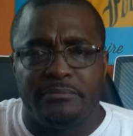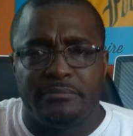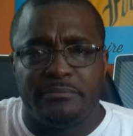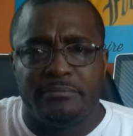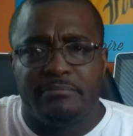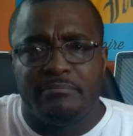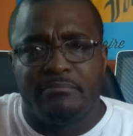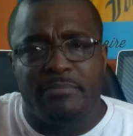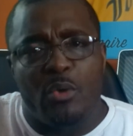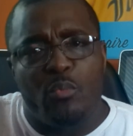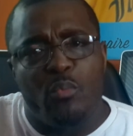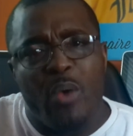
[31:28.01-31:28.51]

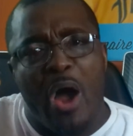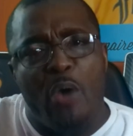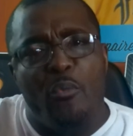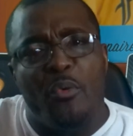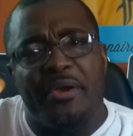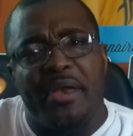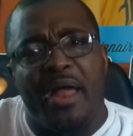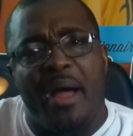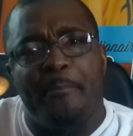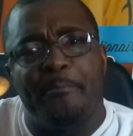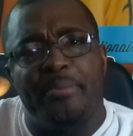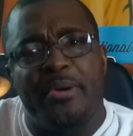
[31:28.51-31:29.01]
But why would
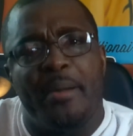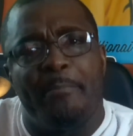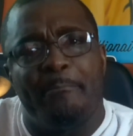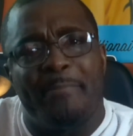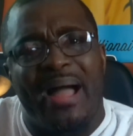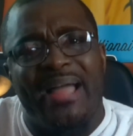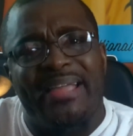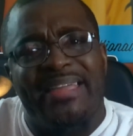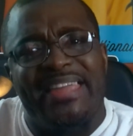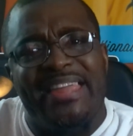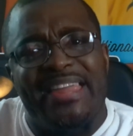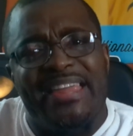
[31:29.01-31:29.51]
I put my
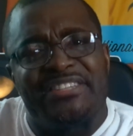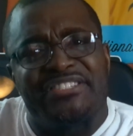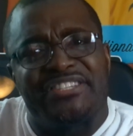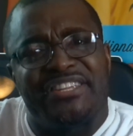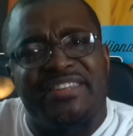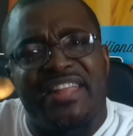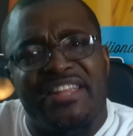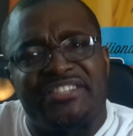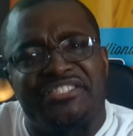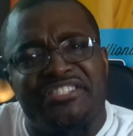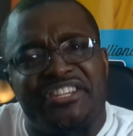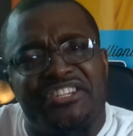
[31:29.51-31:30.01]
kids in
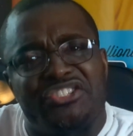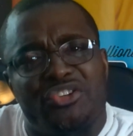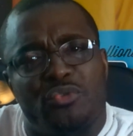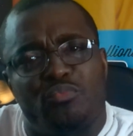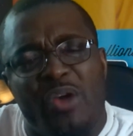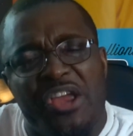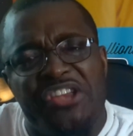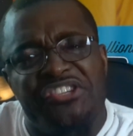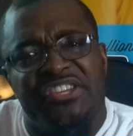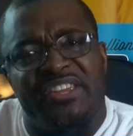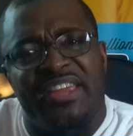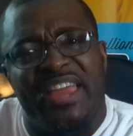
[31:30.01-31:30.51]
that
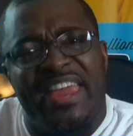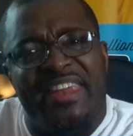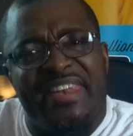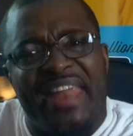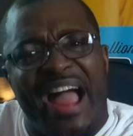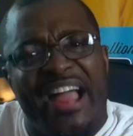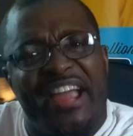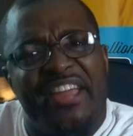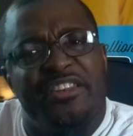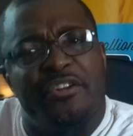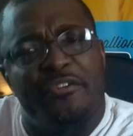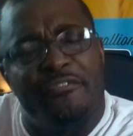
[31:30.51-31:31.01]
situation and I
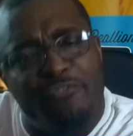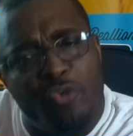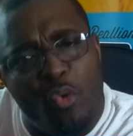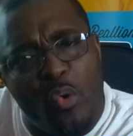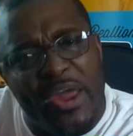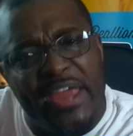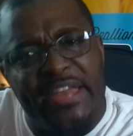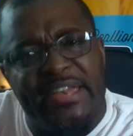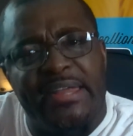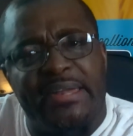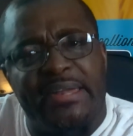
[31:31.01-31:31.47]
can avoid it?